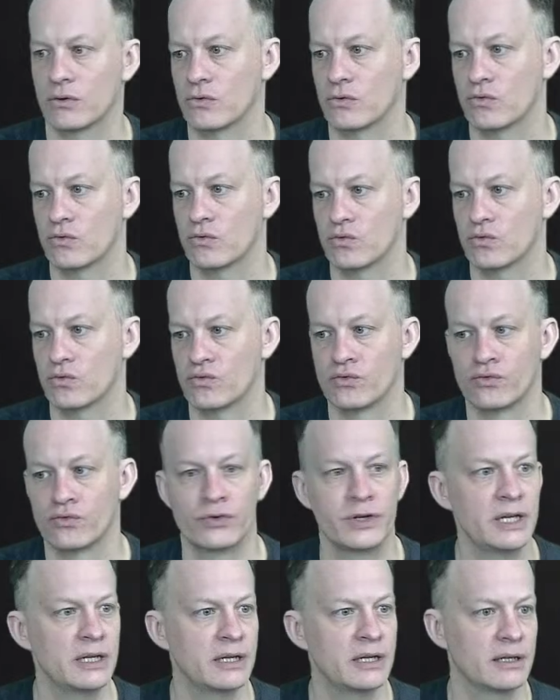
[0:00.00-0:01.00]

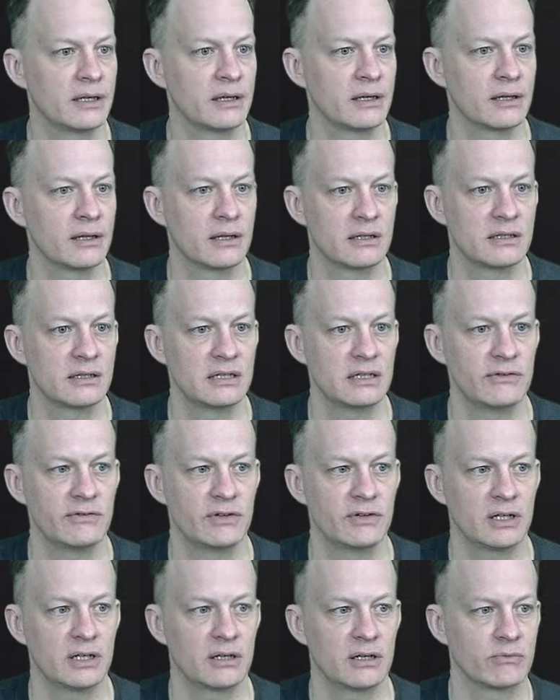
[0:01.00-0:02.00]
reading this
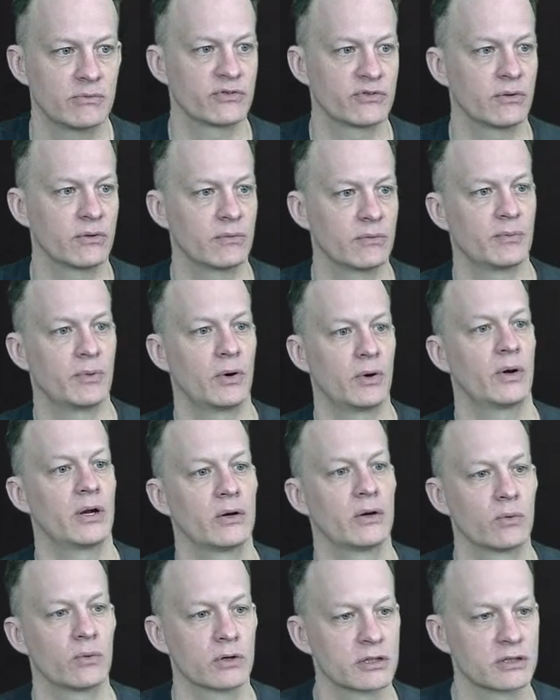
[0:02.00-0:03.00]
evening comes from the
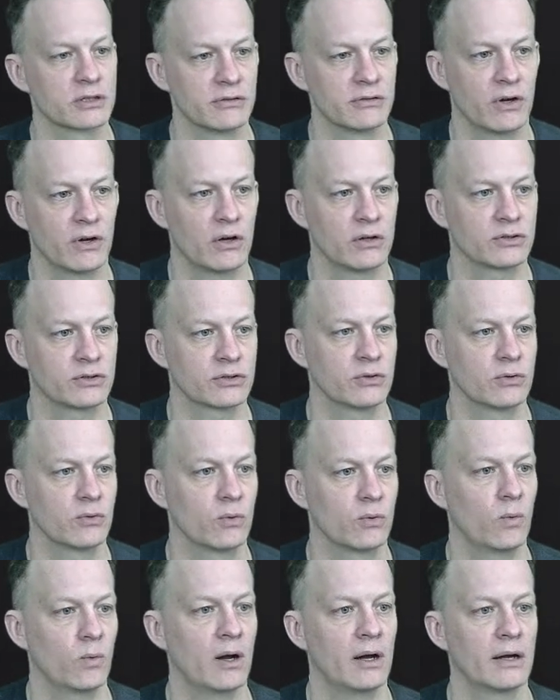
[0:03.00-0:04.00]
poetic works of Oscar
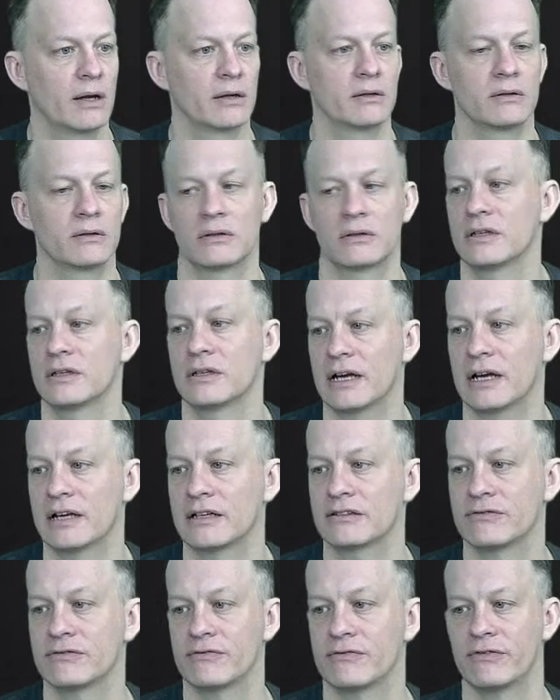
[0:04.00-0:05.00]
Wilde.
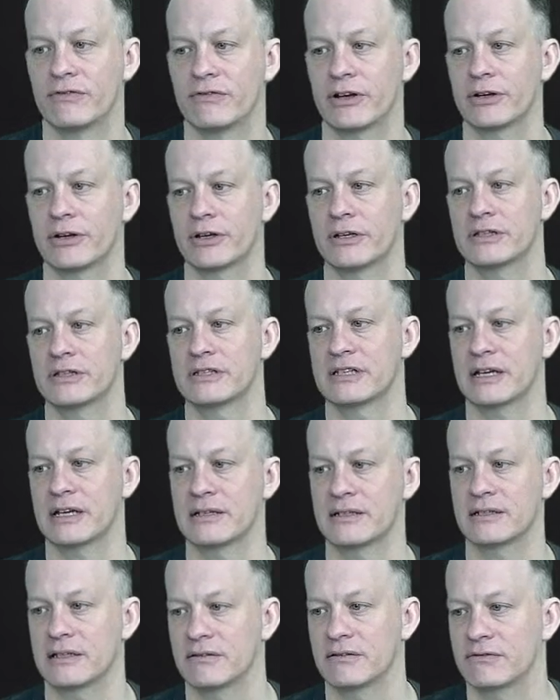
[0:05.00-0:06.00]
Yes, very good,
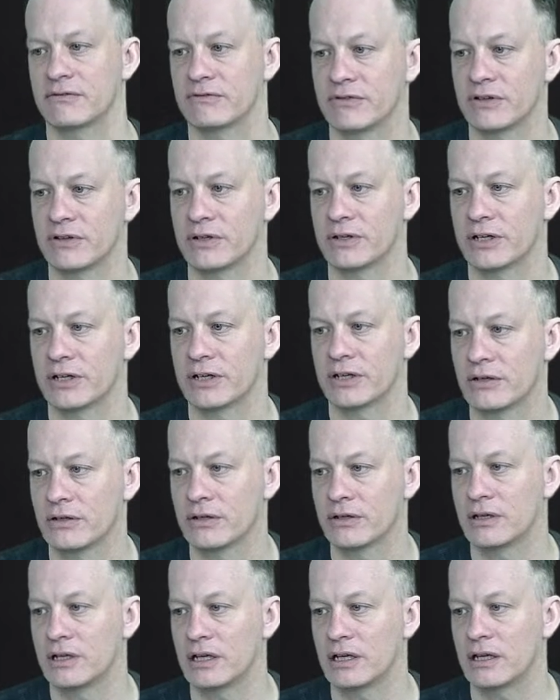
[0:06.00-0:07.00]
Santi. Very
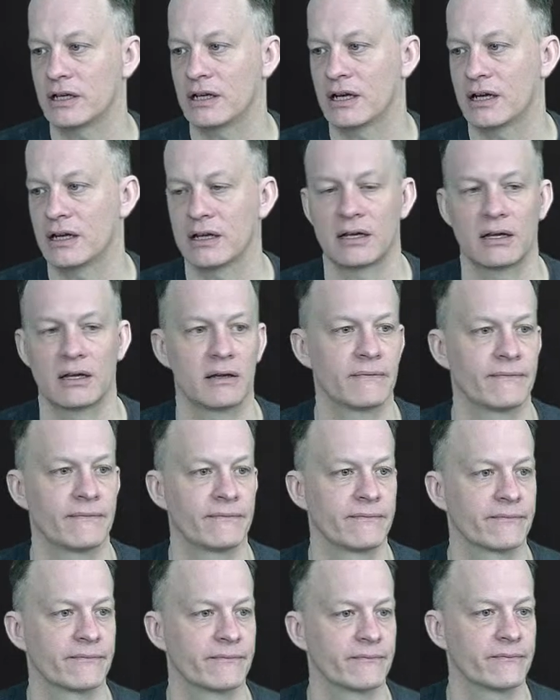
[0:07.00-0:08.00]
good, Irene.
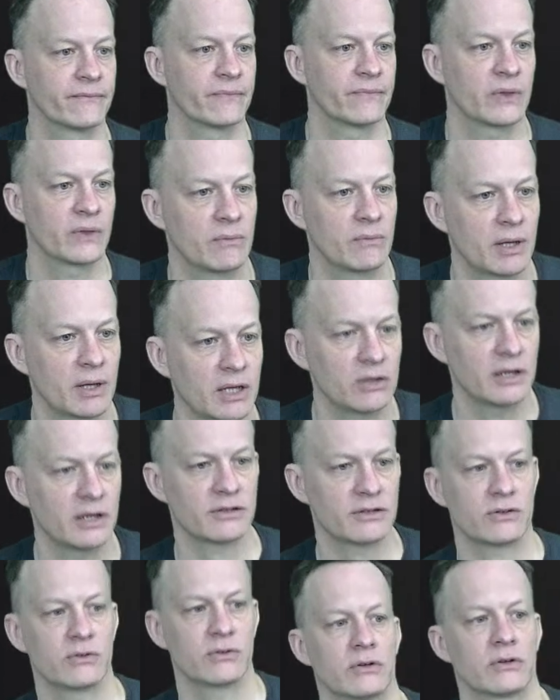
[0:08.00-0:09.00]
Man, you guys
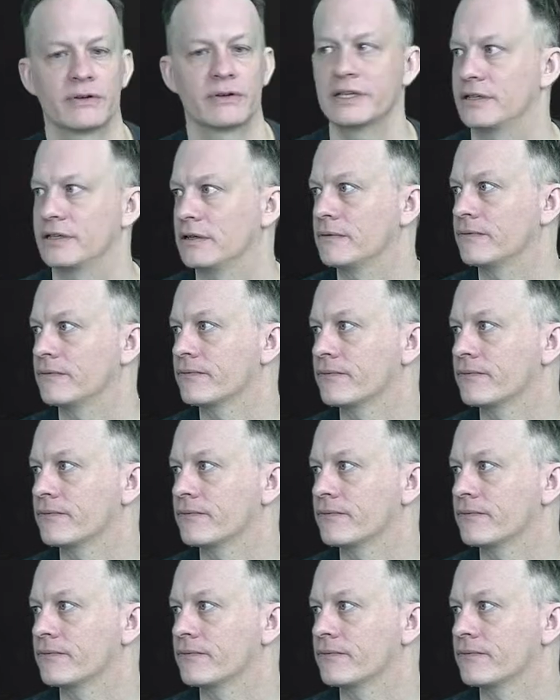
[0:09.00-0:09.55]
are going crazy.